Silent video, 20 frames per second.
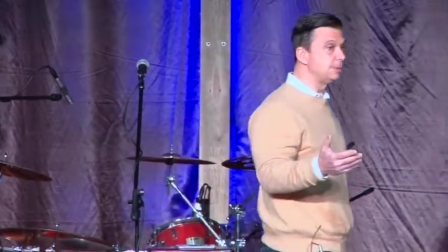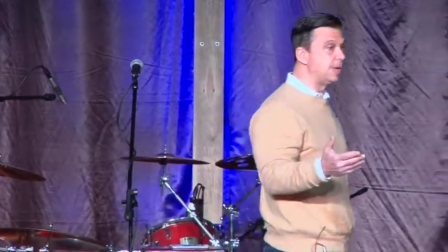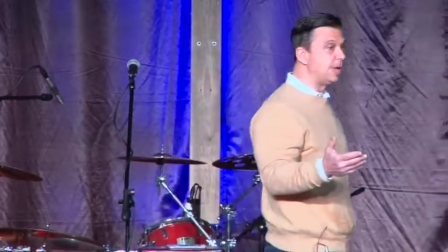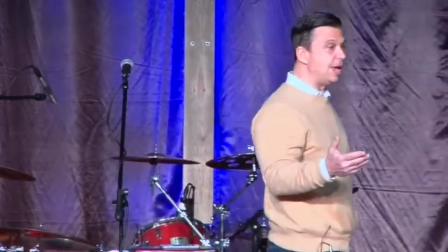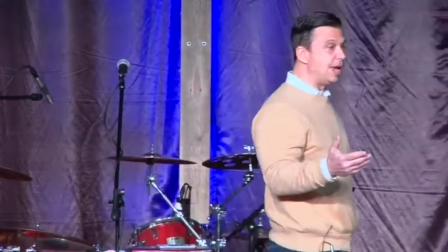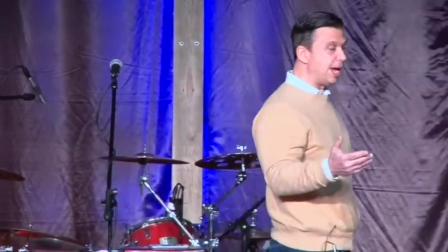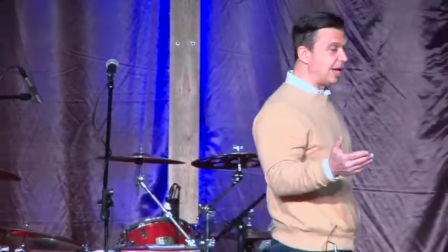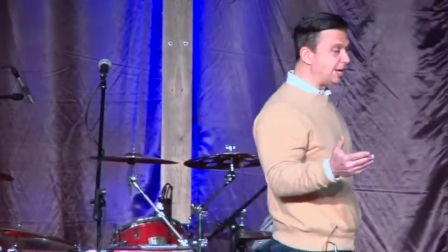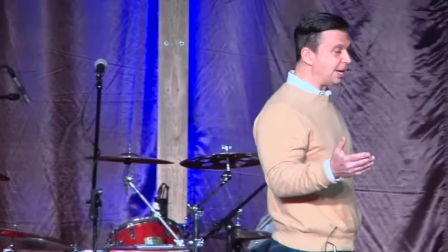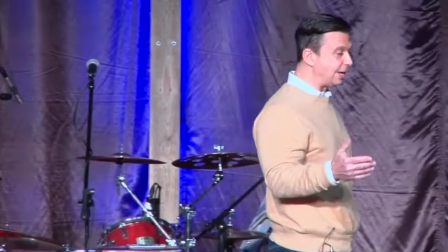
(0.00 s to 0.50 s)

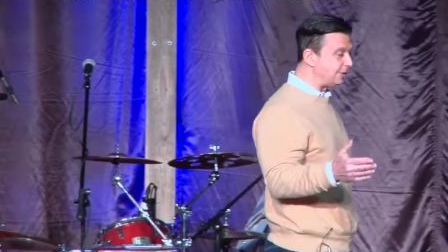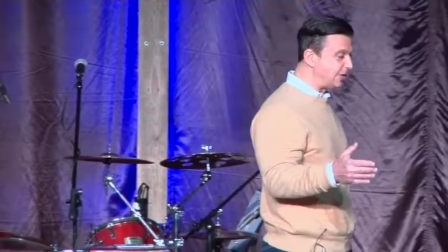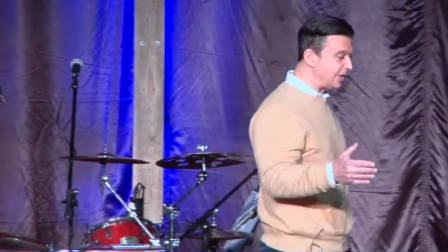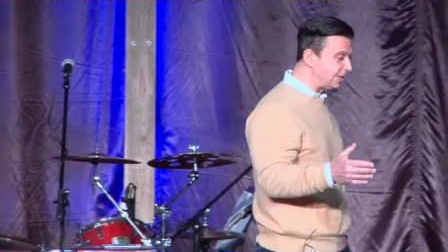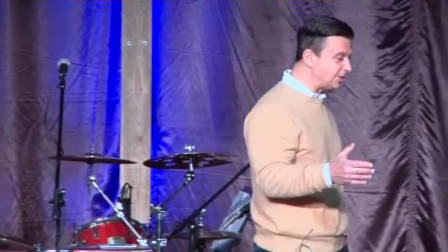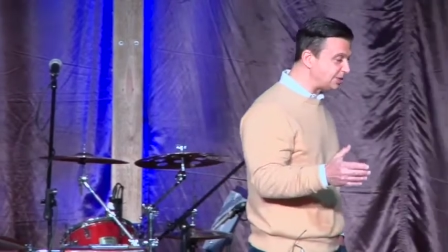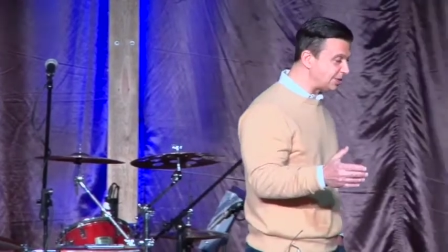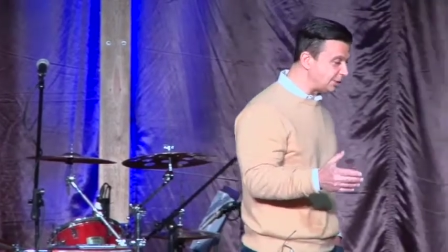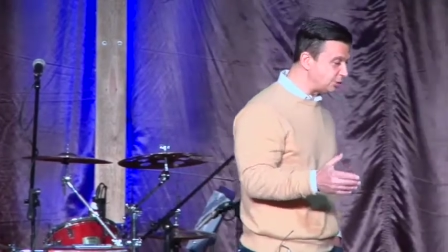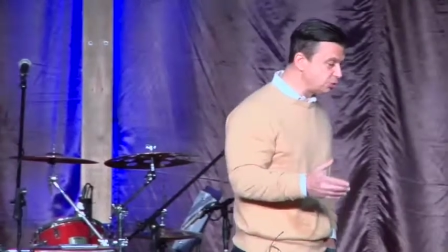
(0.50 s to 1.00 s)
And I think
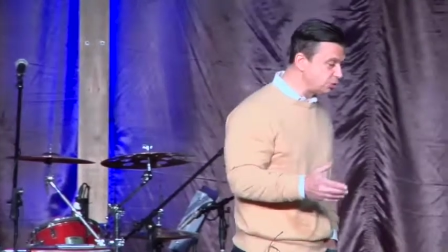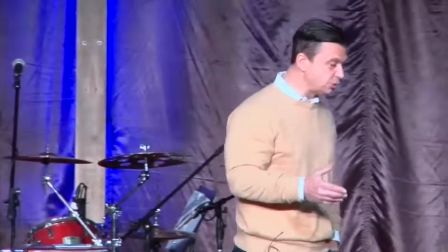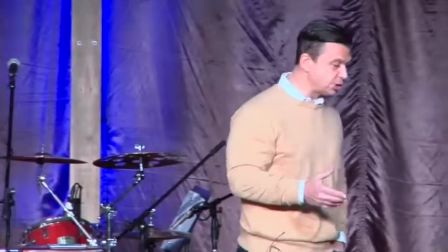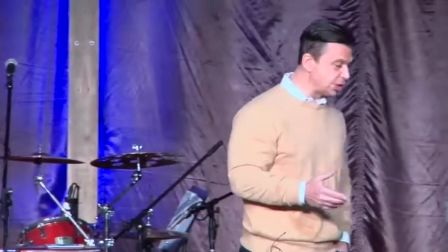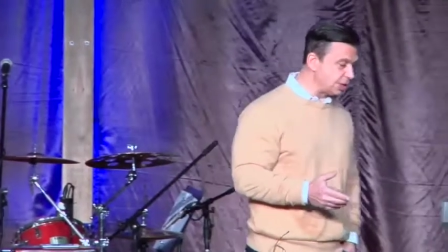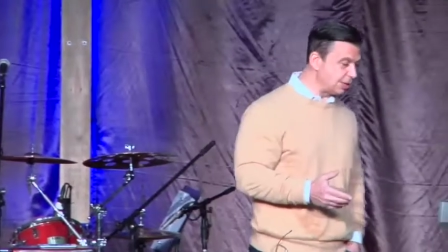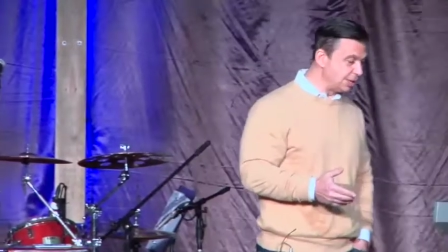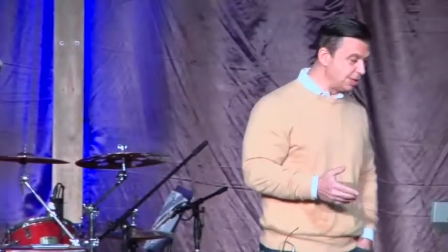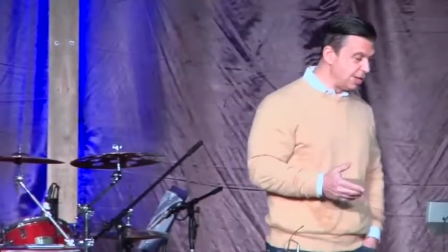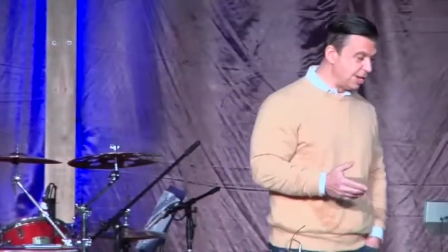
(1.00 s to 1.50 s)
it's
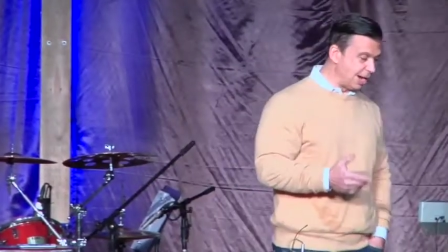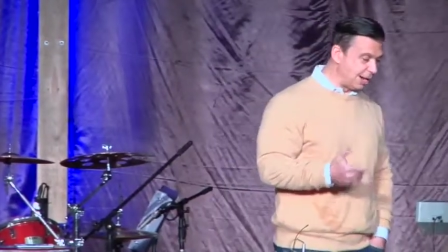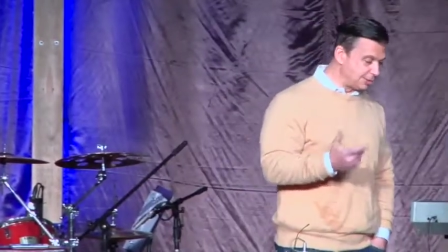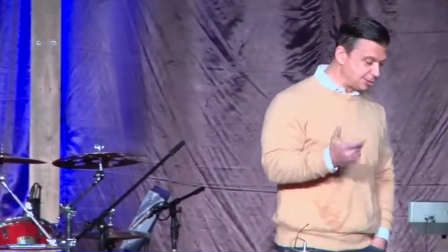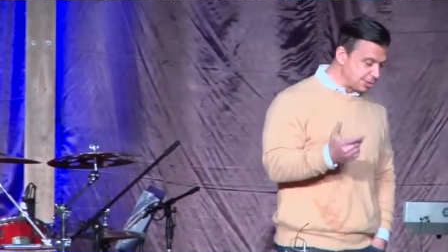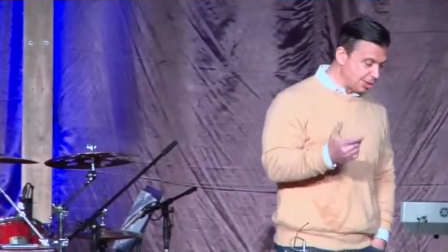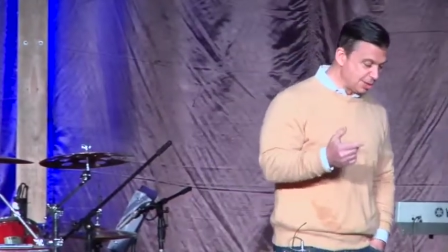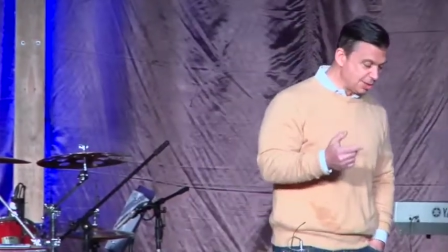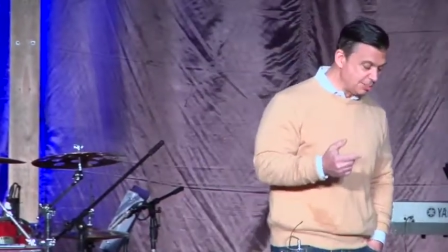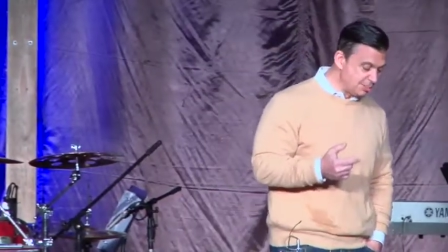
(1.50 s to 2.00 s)
interesting, I was
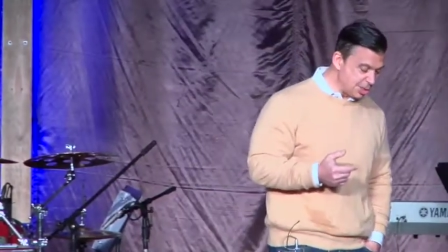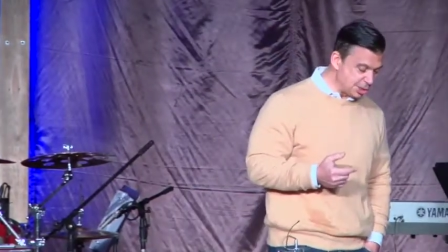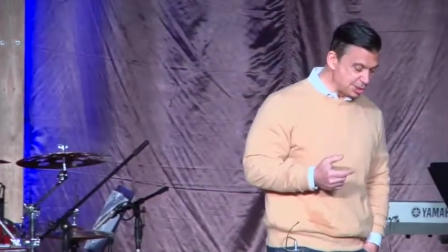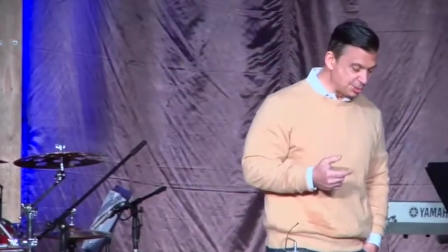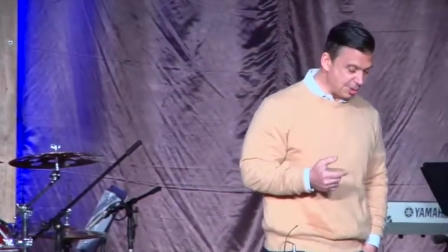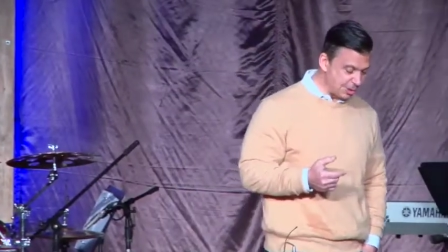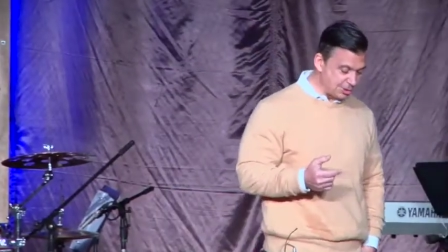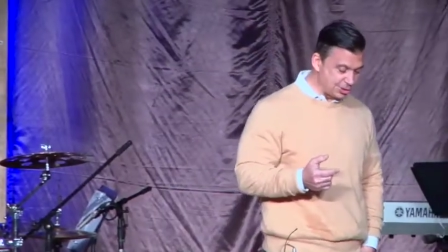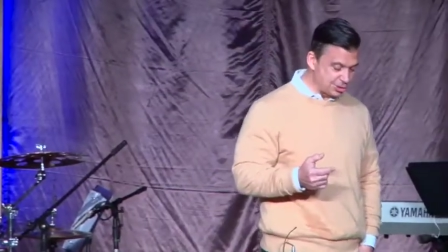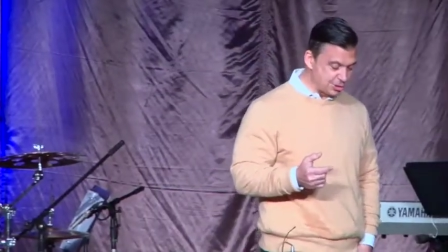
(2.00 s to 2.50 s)
talking to Mitch
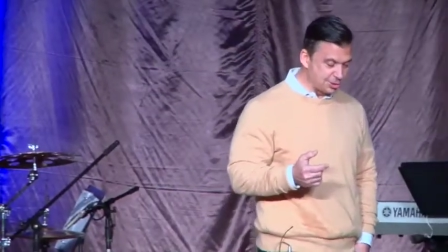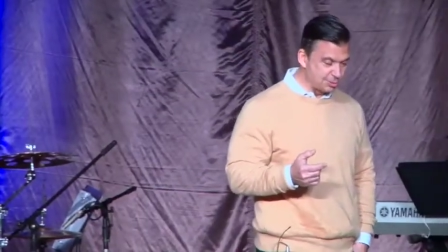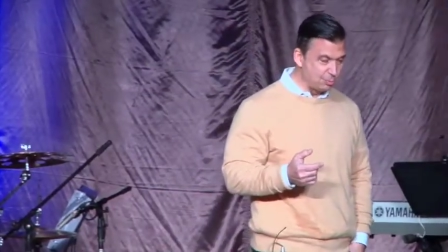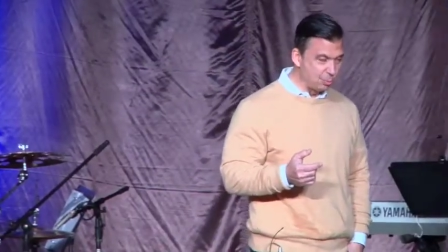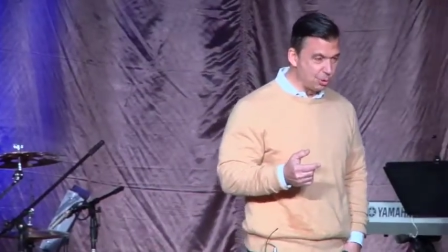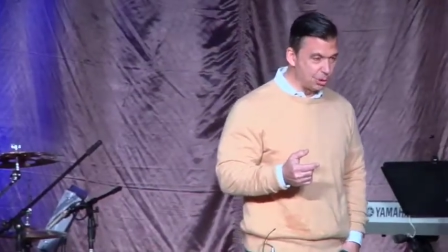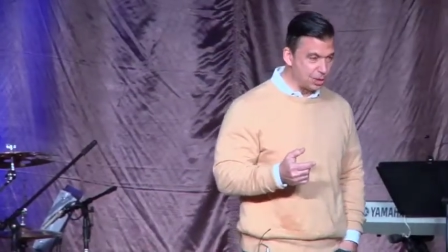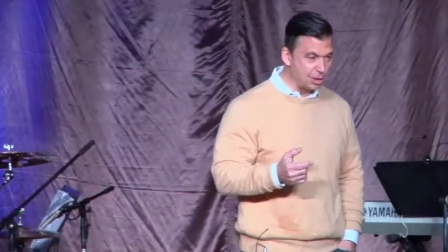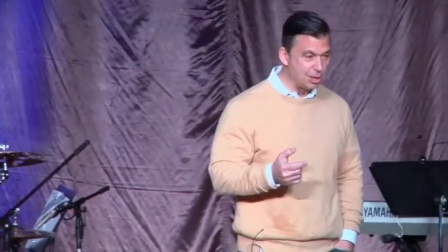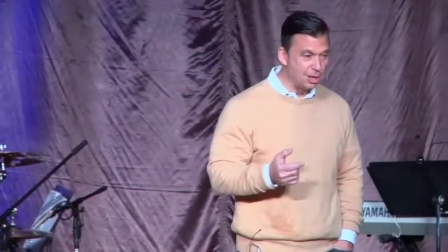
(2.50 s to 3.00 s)
about this this
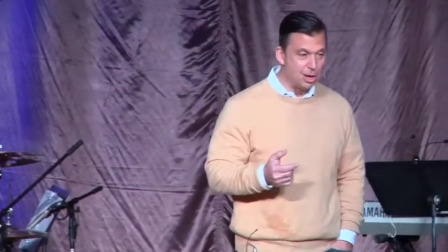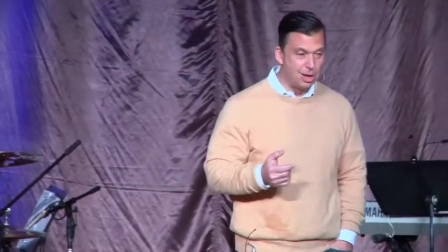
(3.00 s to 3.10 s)
morning.